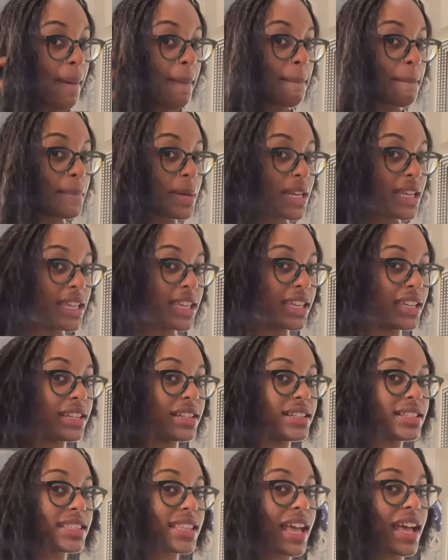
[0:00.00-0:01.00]
But
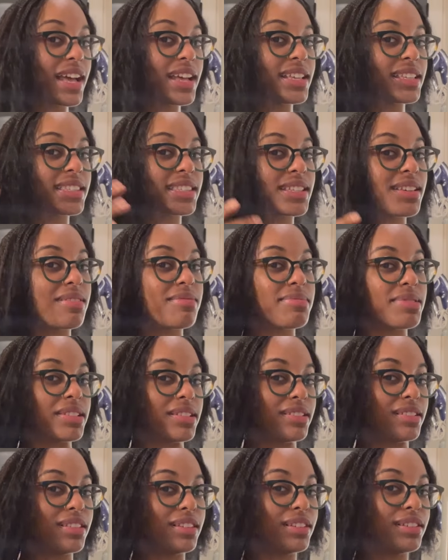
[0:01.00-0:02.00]
here's how it's coming
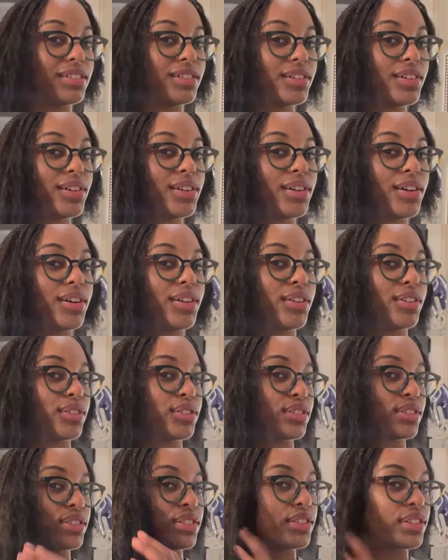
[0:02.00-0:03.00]

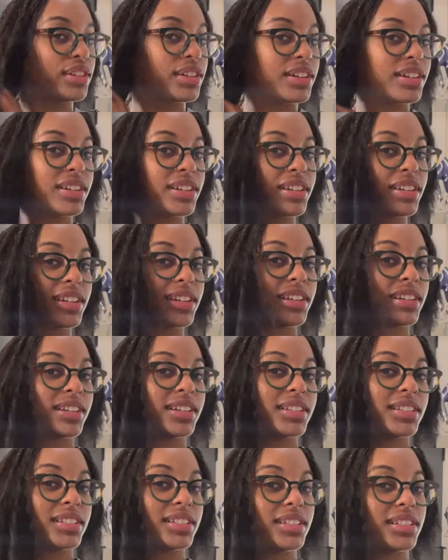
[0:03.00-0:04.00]
along.
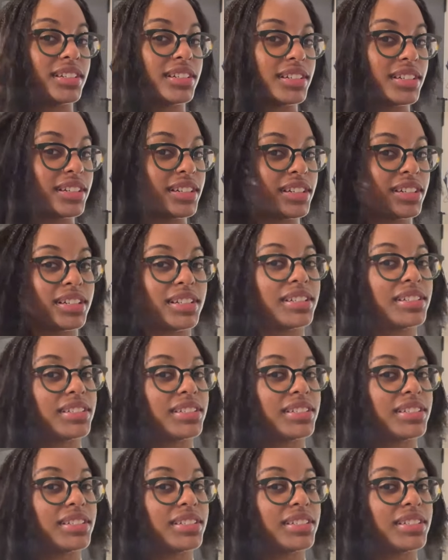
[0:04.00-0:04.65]
Ugh.